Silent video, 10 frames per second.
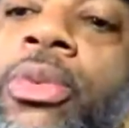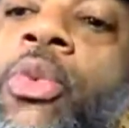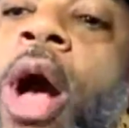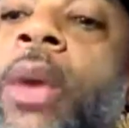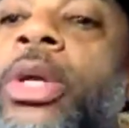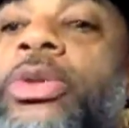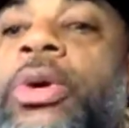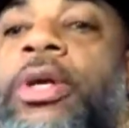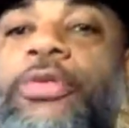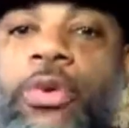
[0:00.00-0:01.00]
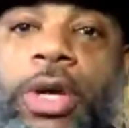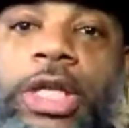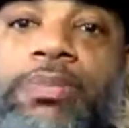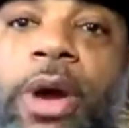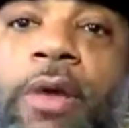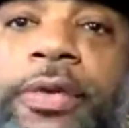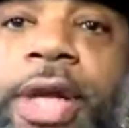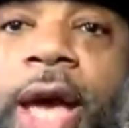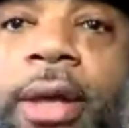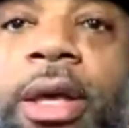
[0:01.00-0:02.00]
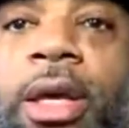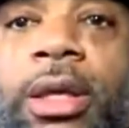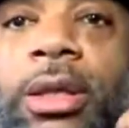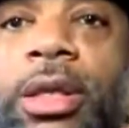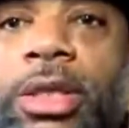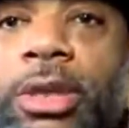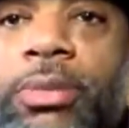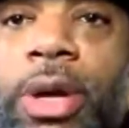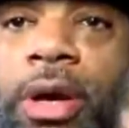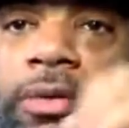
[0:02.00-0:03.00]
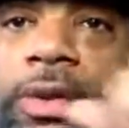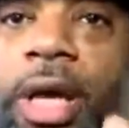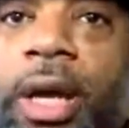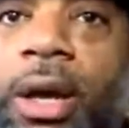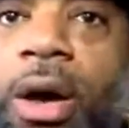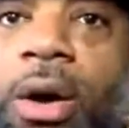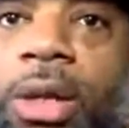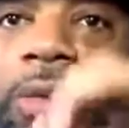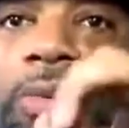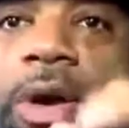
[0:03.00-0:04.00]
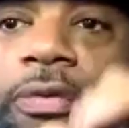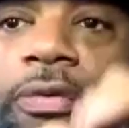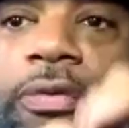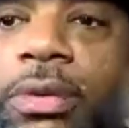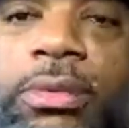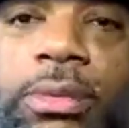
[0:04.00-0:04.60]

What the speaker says: Why are we doing it? For his birthday. It's his birthday. All he wants for his,